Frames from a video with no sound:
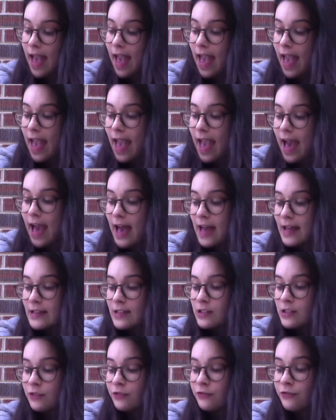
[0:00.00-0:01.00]

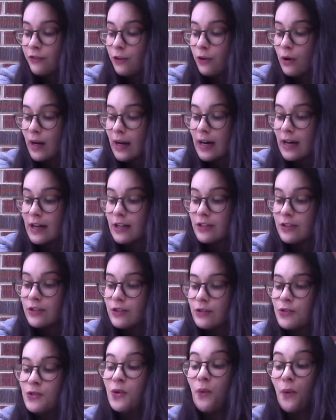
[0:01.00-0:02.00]
And for
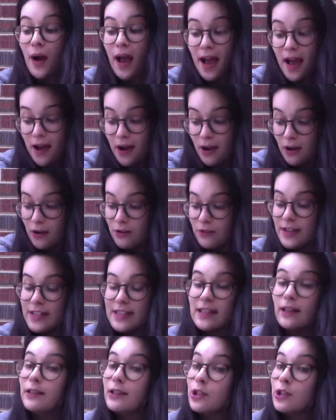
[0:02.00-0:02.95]
12 is a